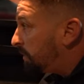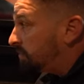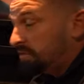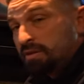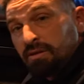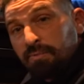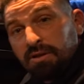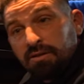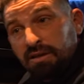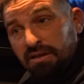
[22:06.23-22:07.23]
we can see them
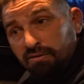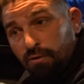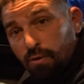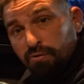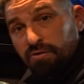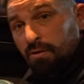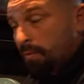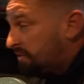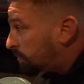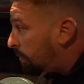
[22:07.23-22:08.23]
in the East Coast and the
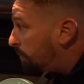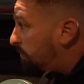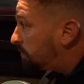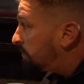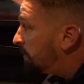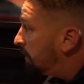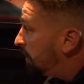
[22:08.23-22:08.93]
West Coast.